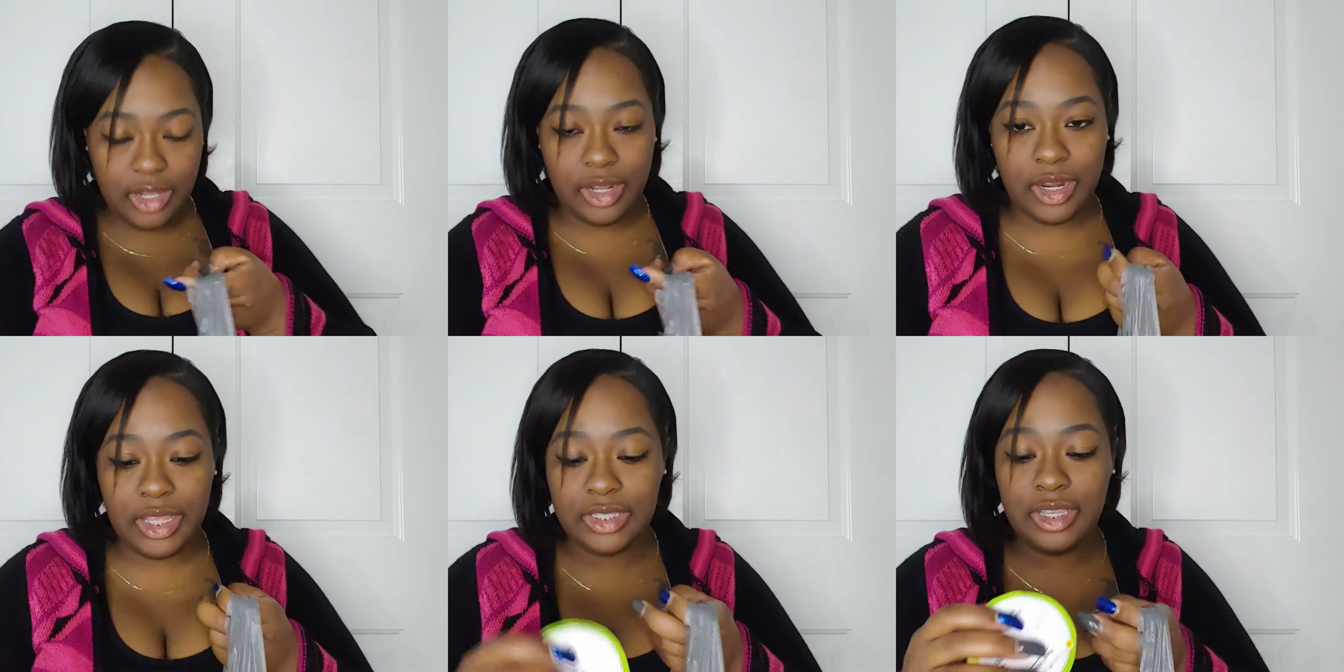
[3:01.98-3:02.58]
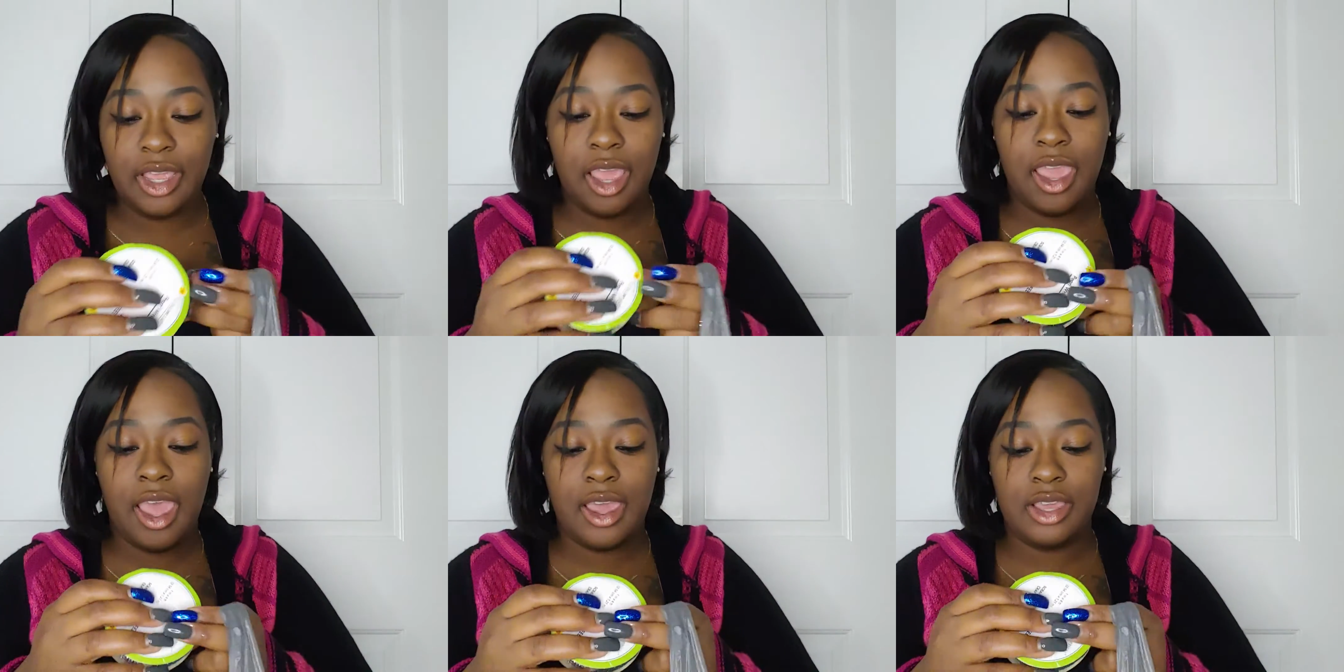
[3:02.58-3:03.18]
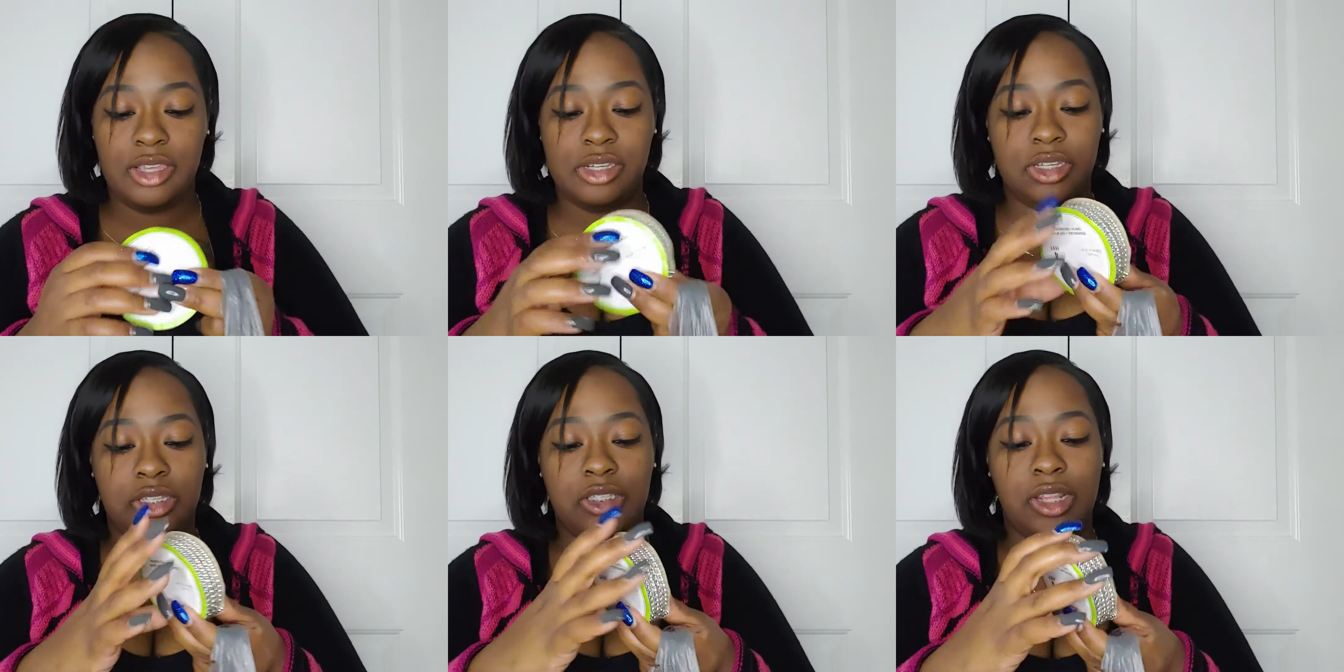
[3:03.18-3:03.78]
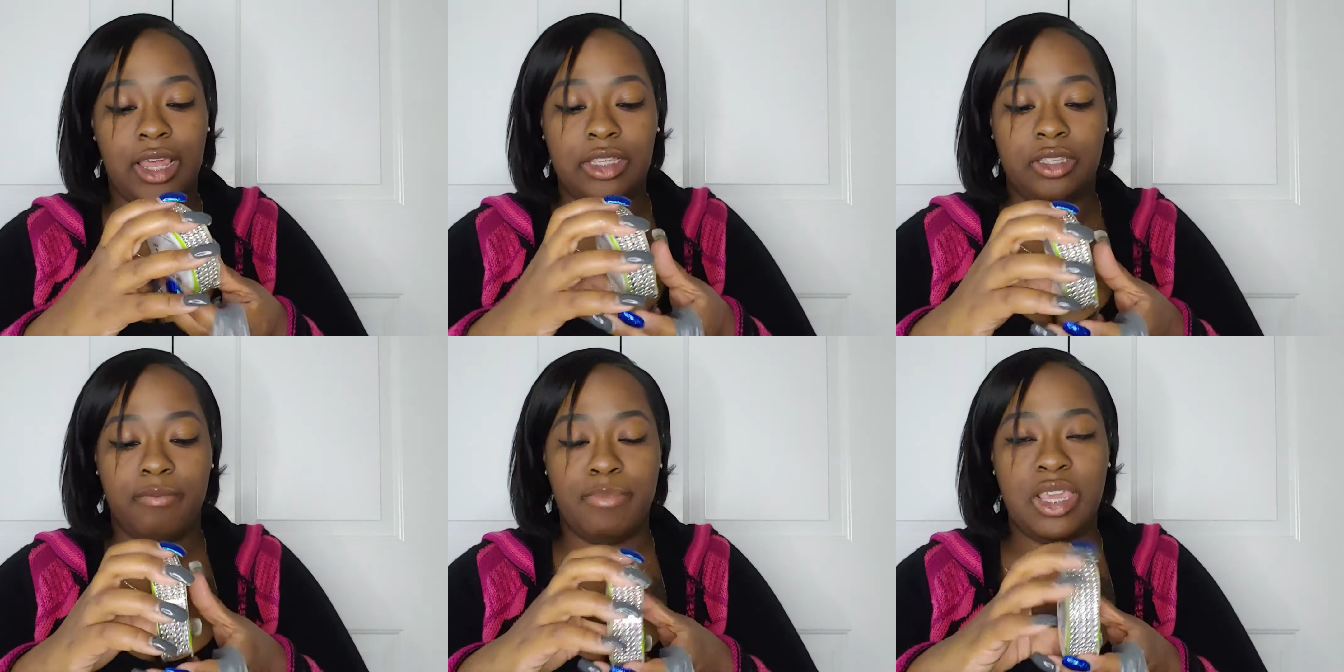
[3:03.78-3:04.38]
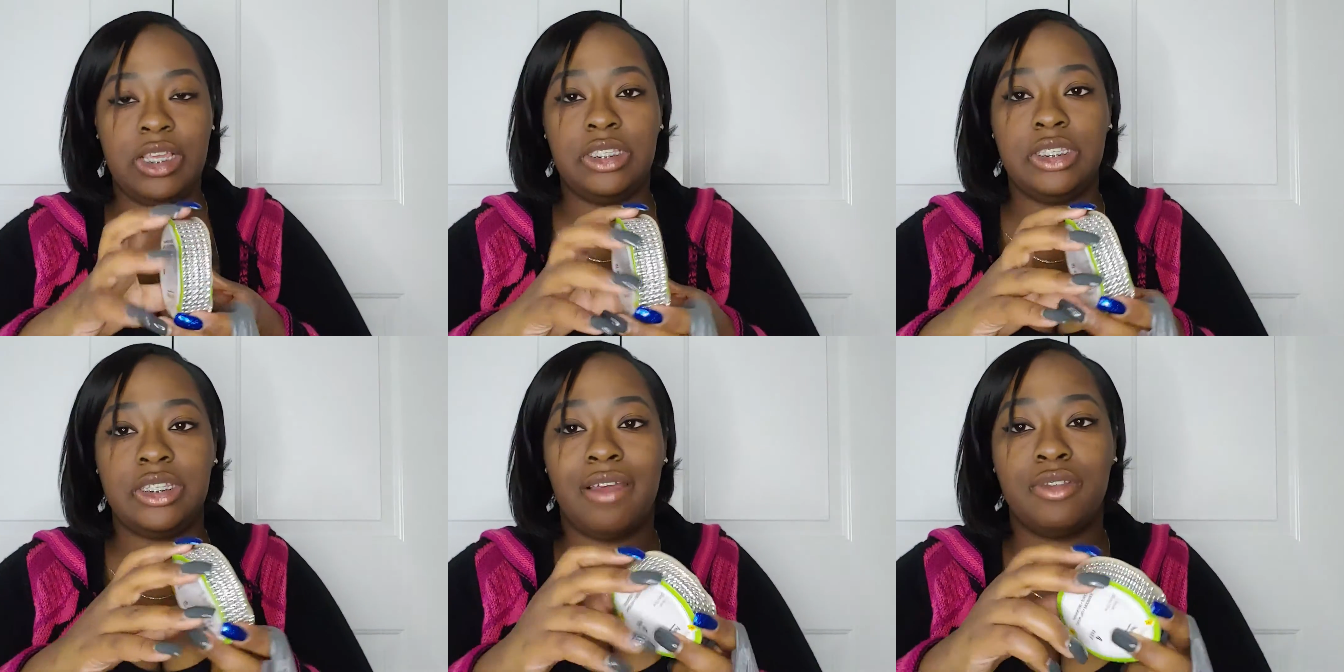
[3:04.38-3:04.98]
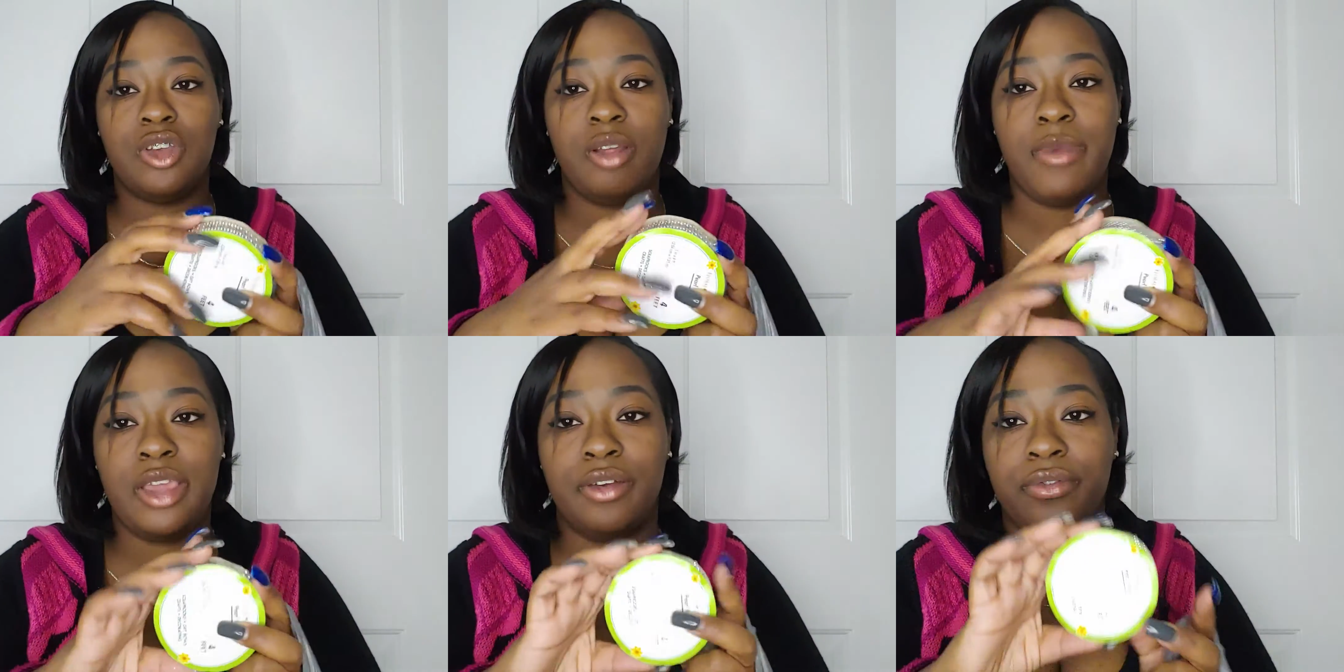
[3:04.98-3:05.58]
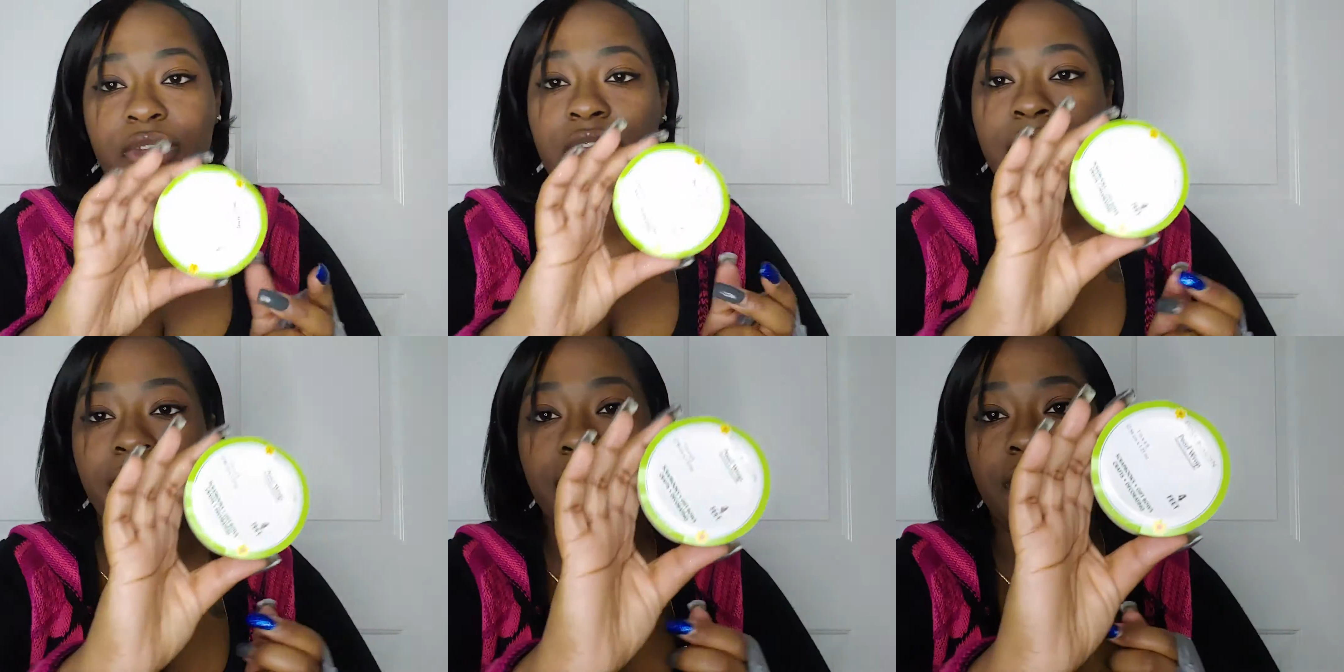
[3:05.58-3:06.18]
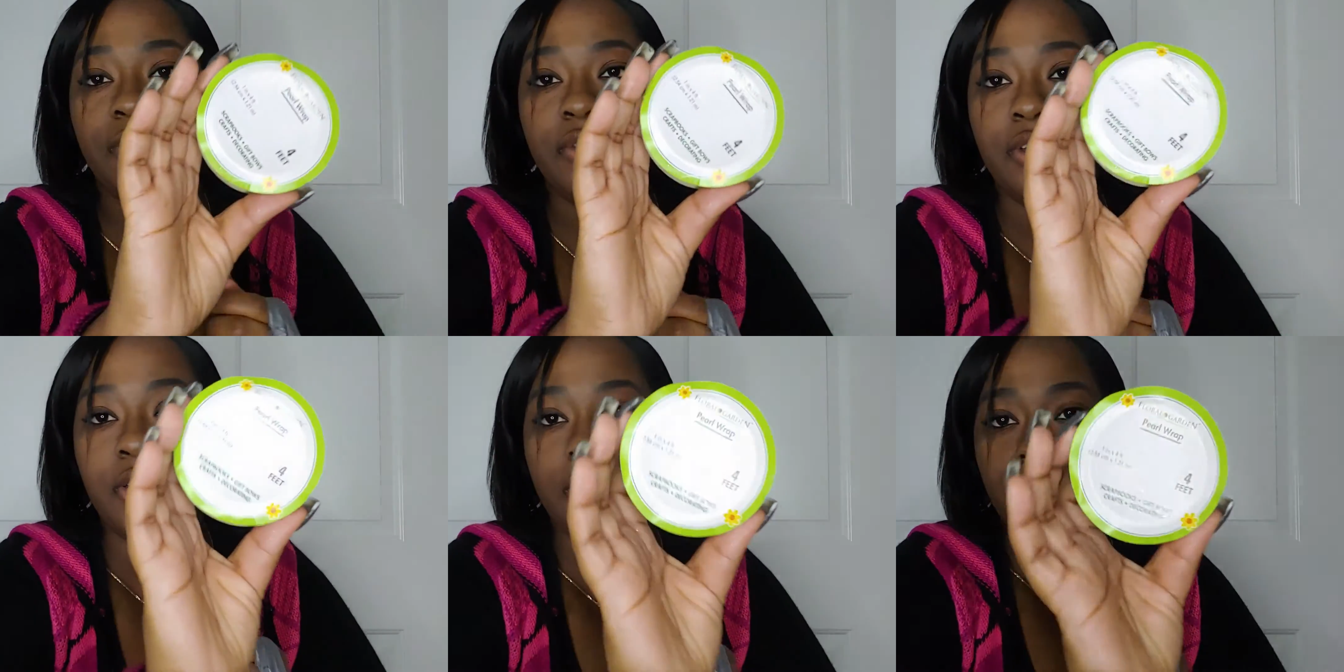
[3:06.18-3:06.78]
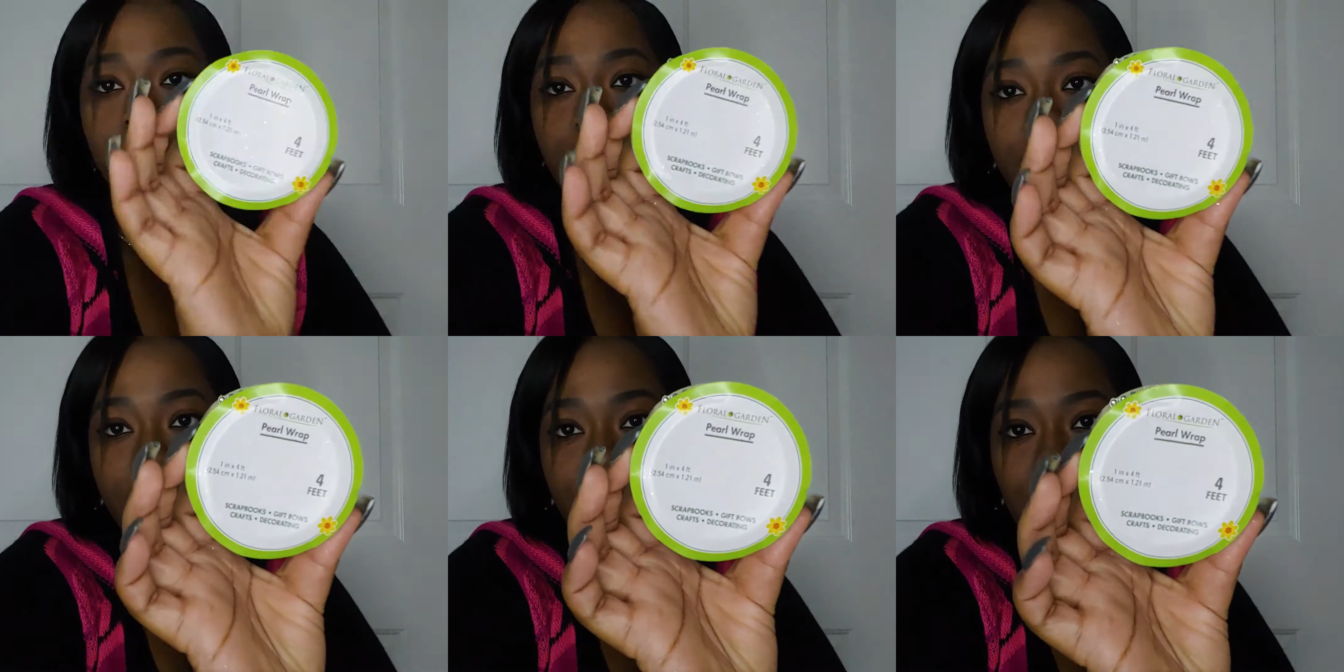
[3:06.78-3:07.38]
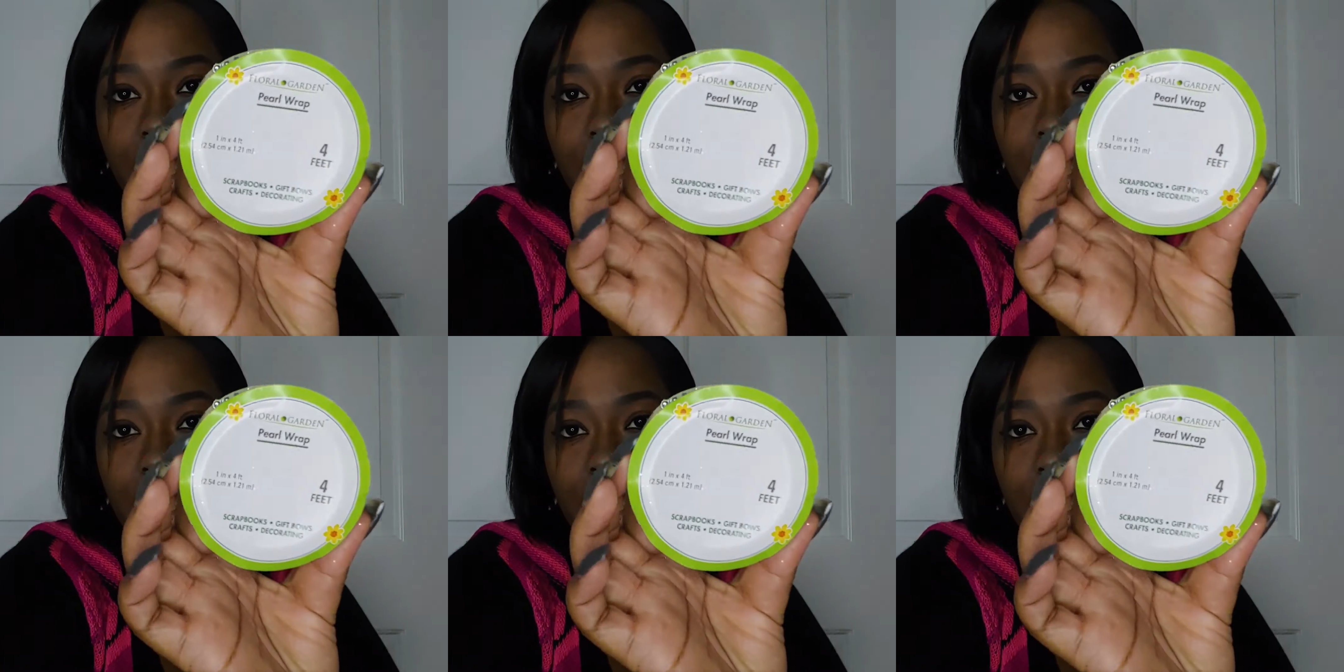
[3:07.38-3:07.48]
The next thing I got is like some beads. Because I was going to make a wreath. But